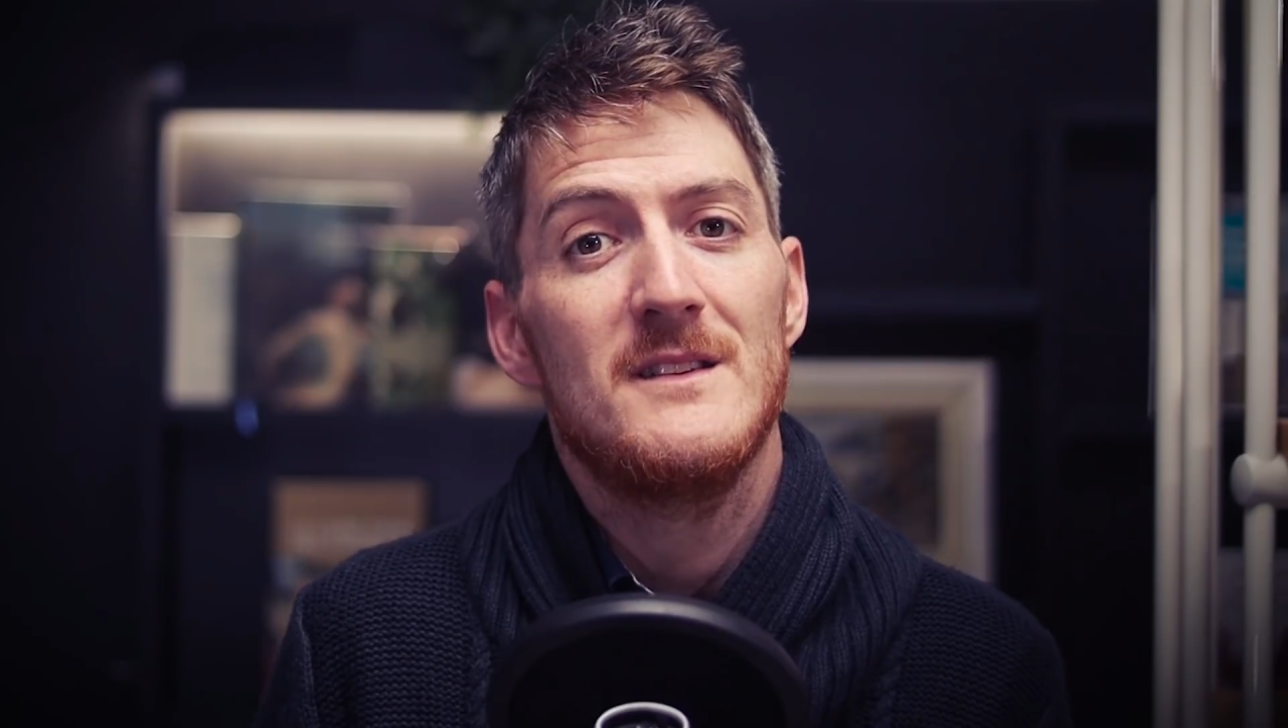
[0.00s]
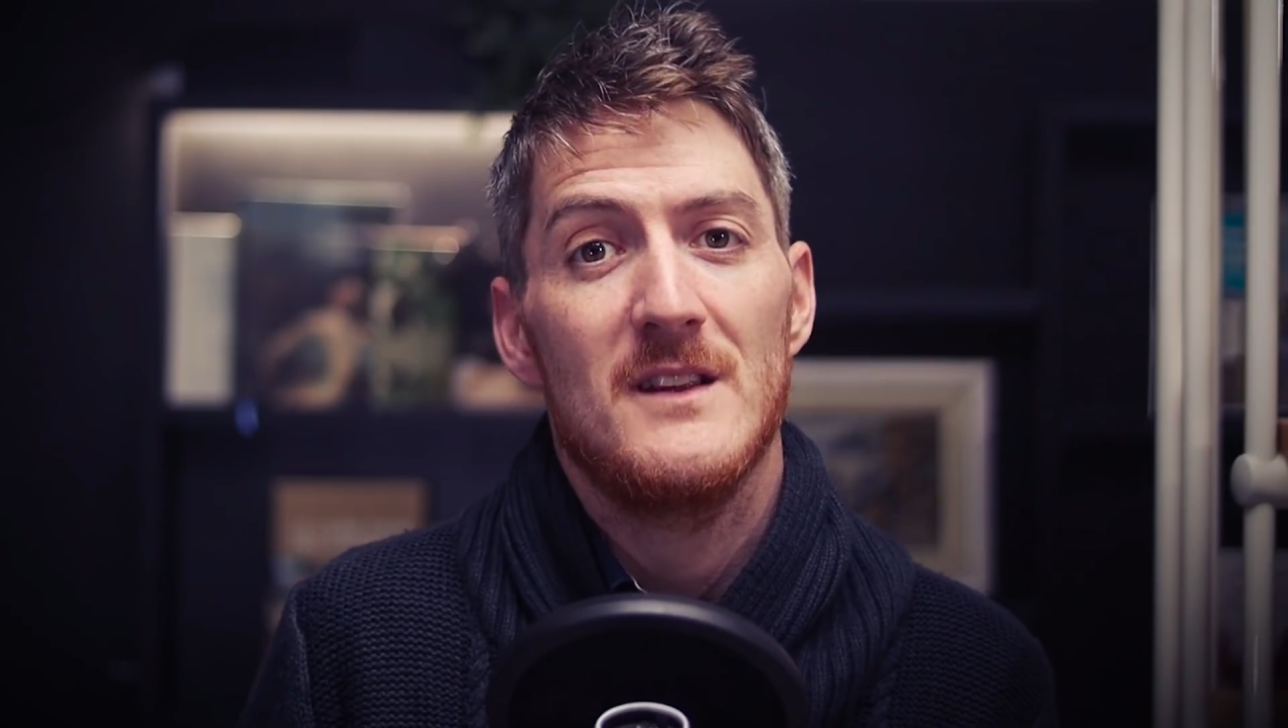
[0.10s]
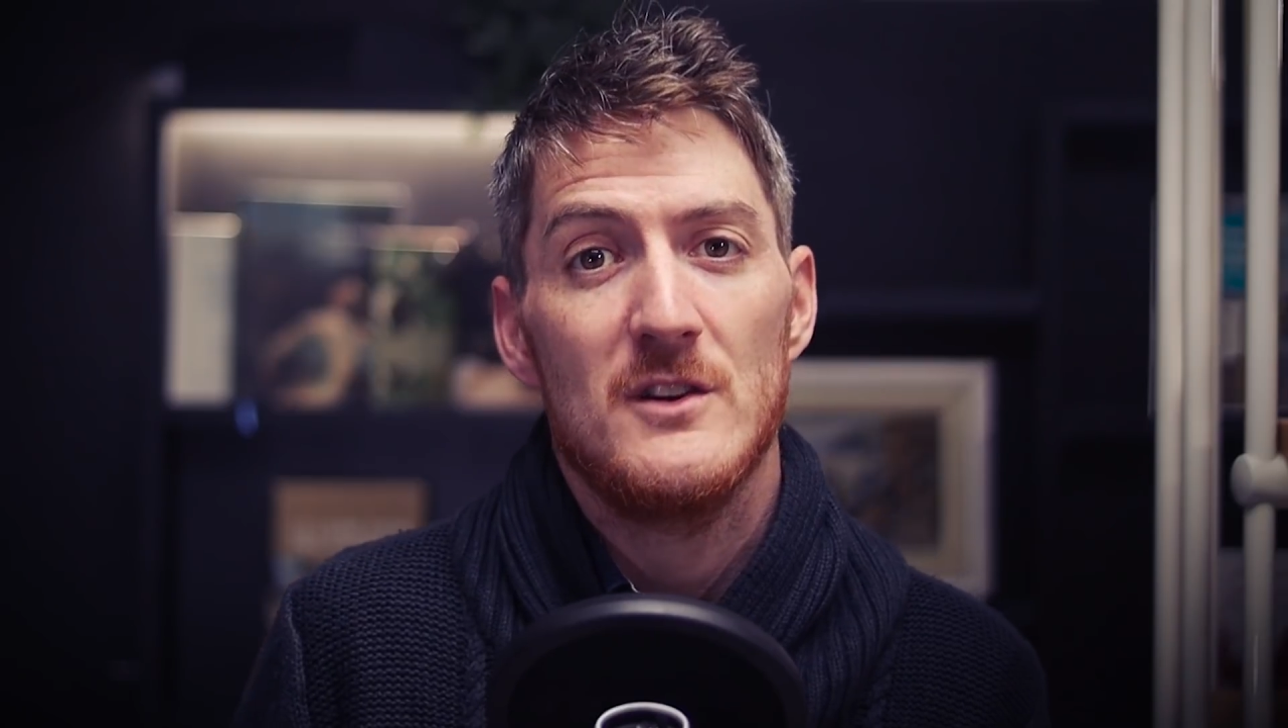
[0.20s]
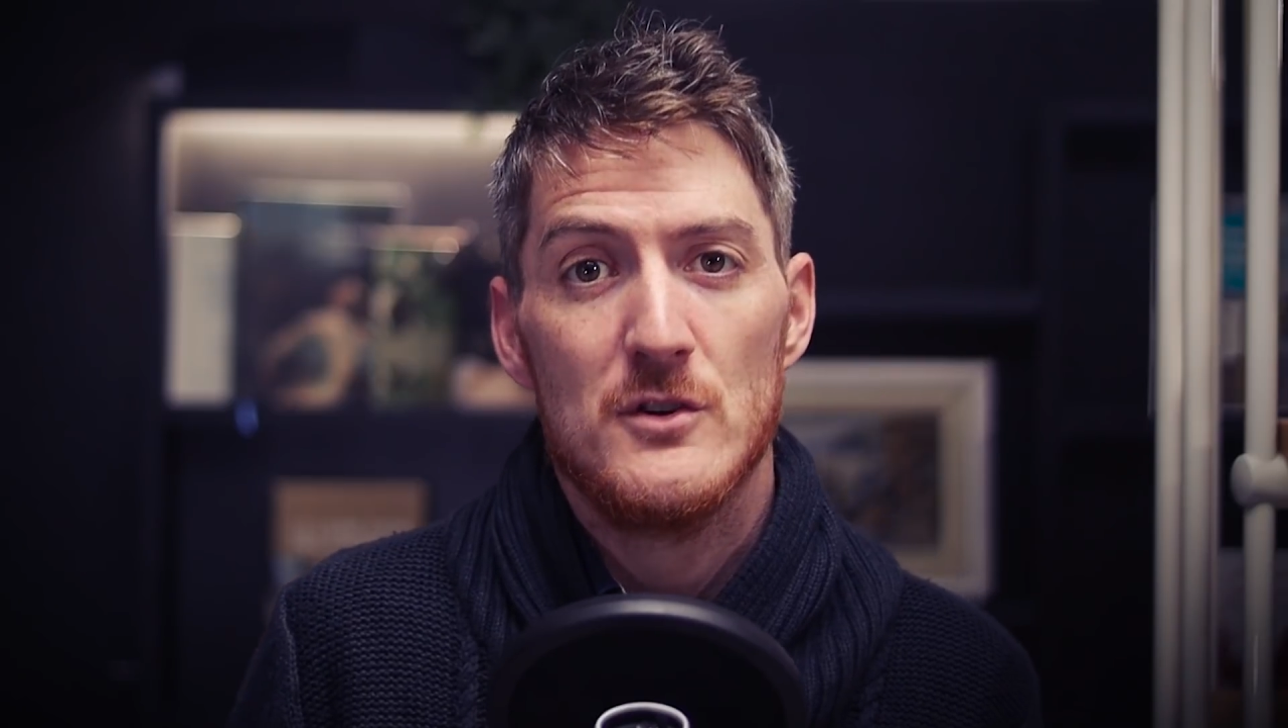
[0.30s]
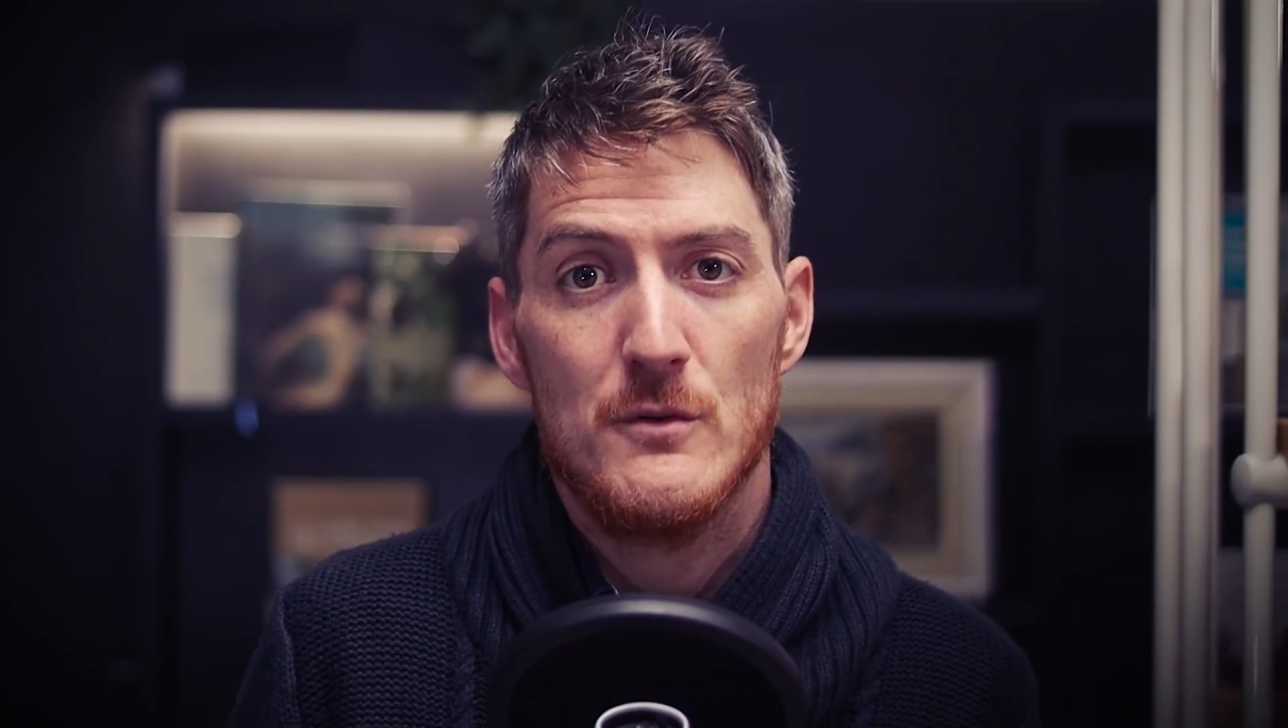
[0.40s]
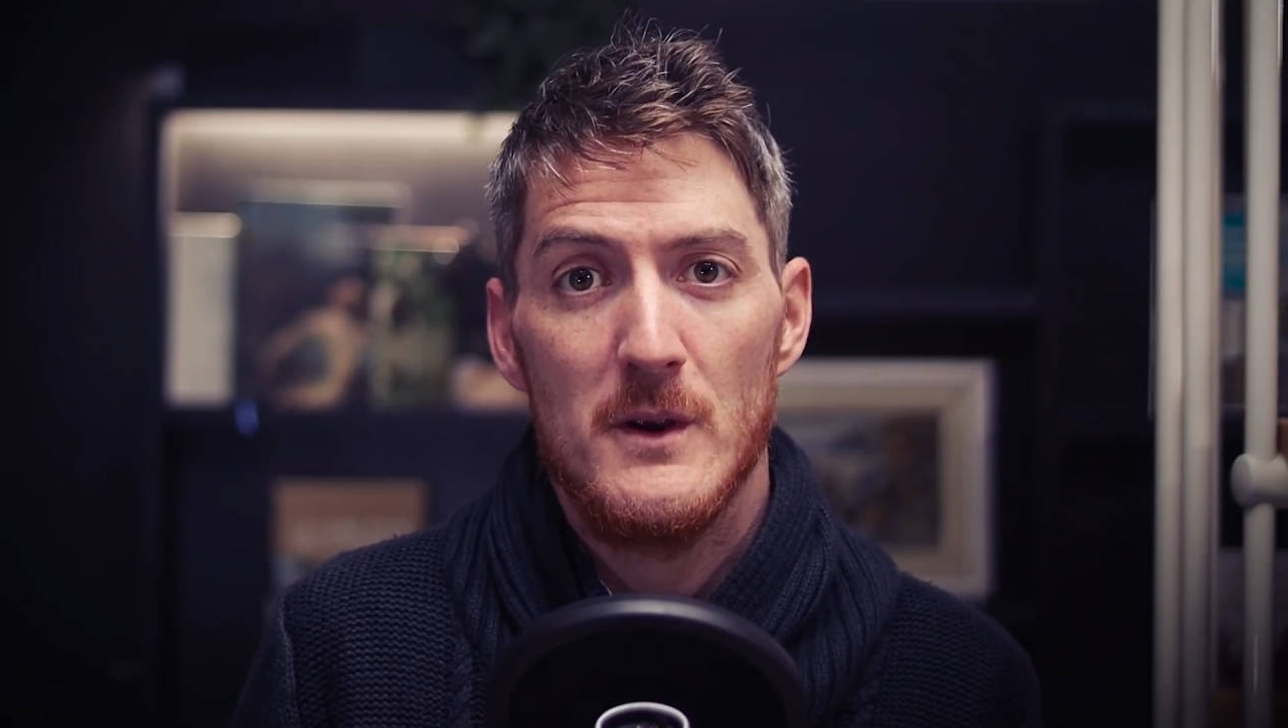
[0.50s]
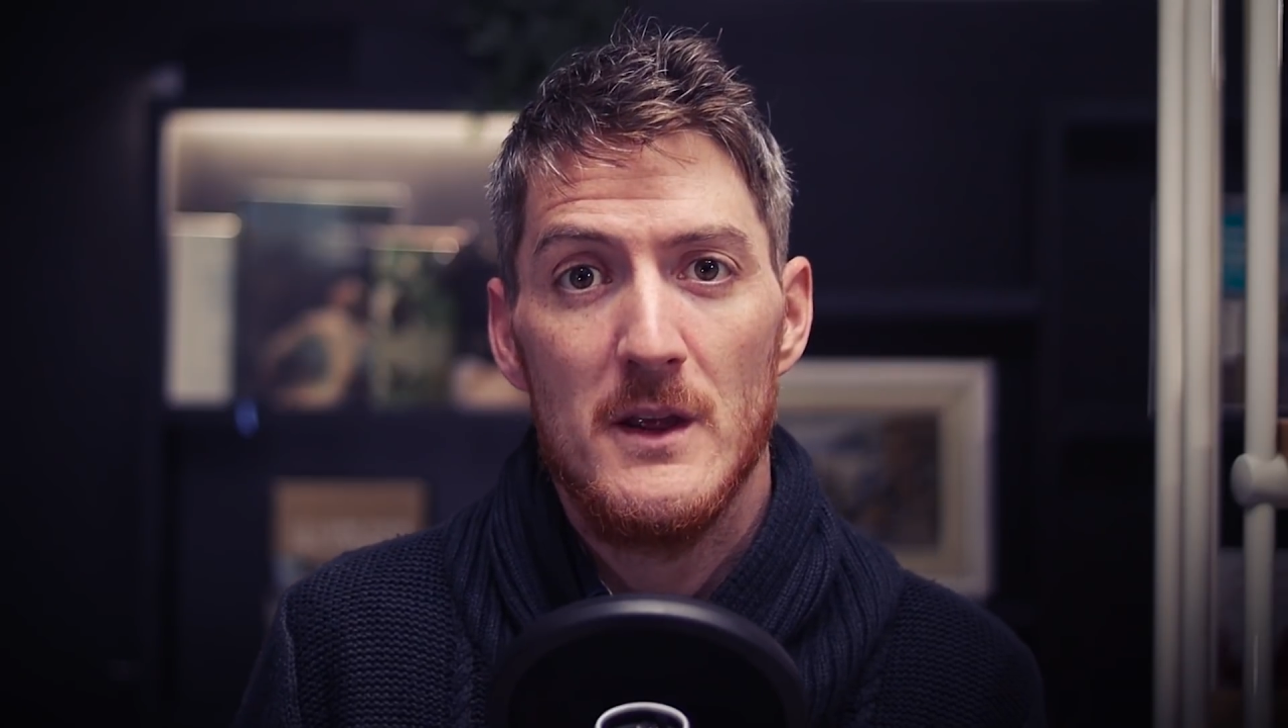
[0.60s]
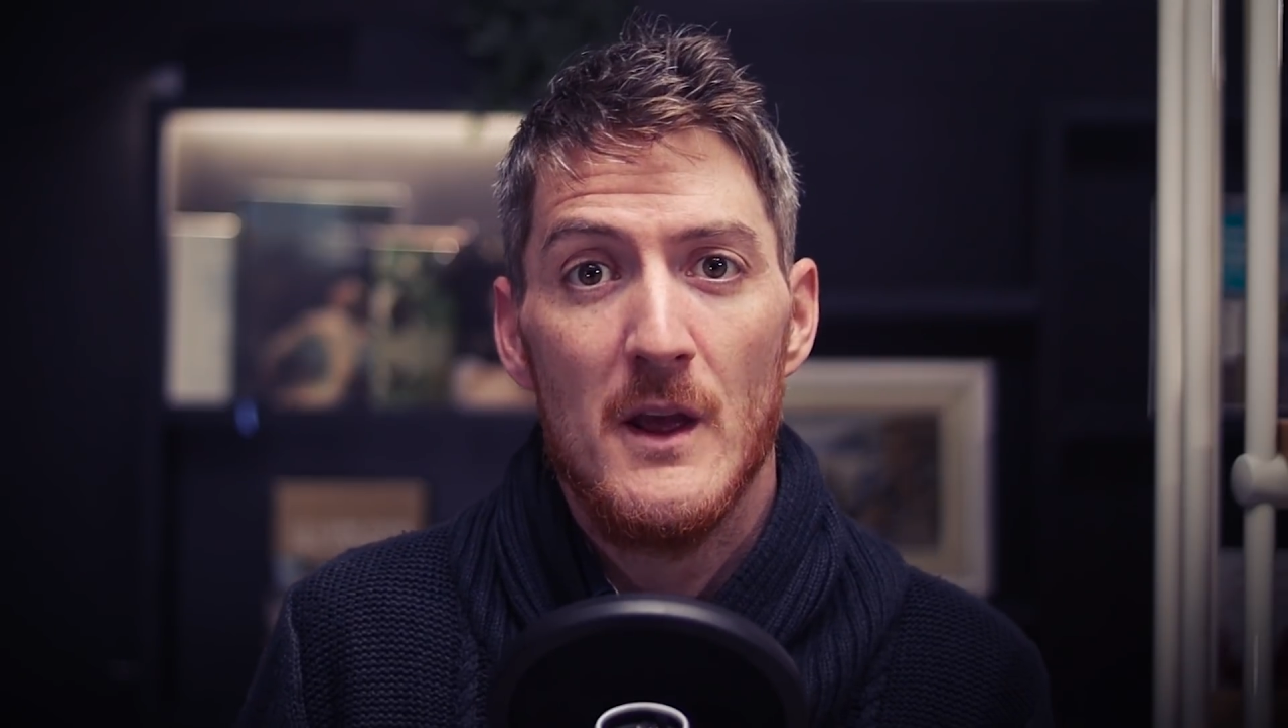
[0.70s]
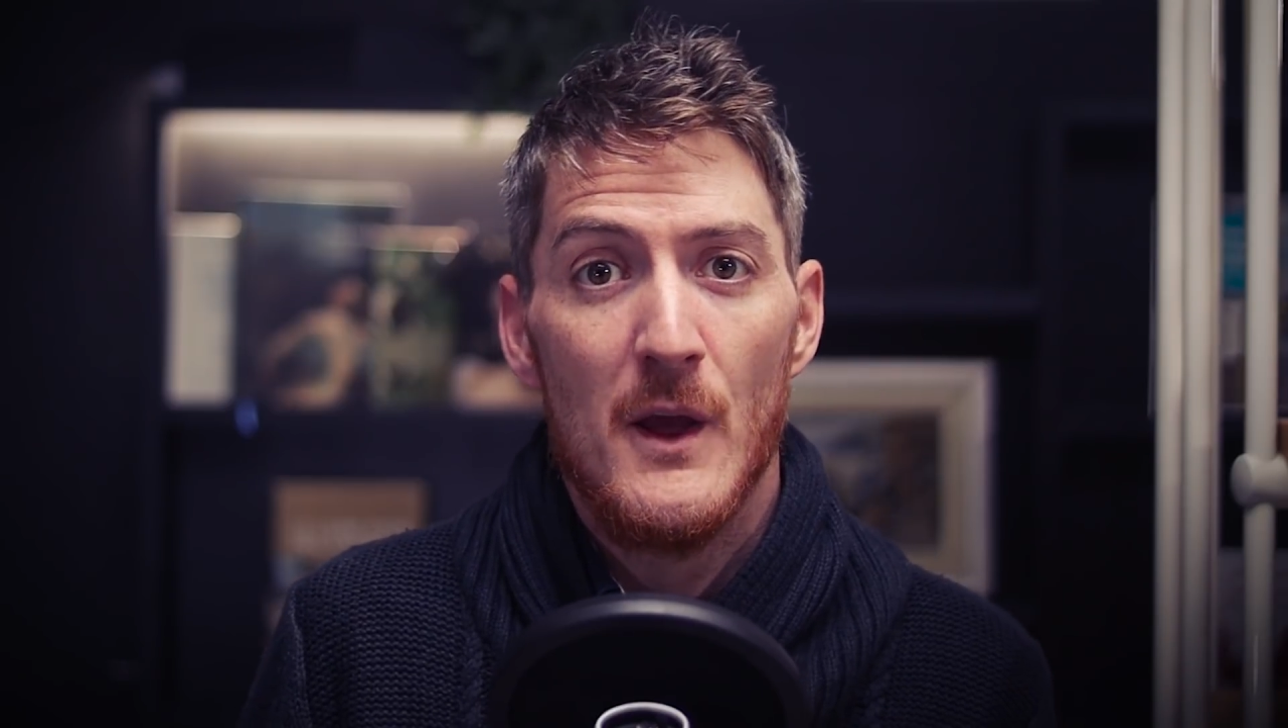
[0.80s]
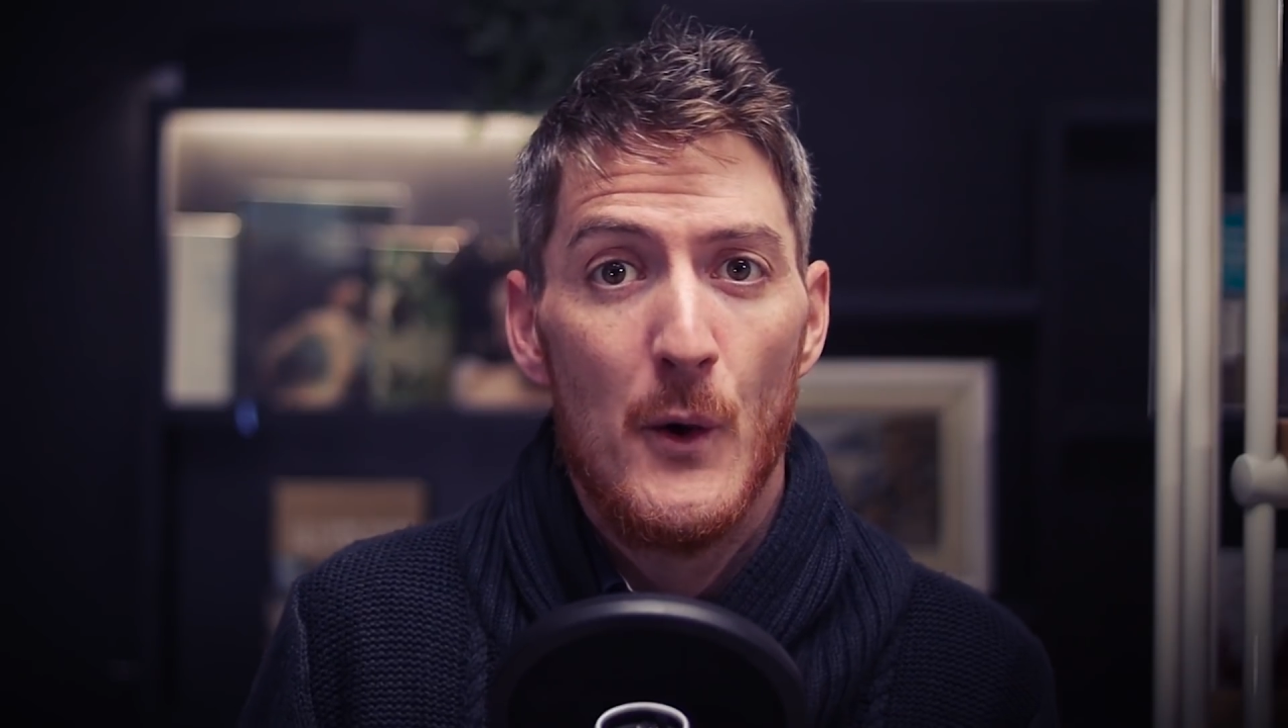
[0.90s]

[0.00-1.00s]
century,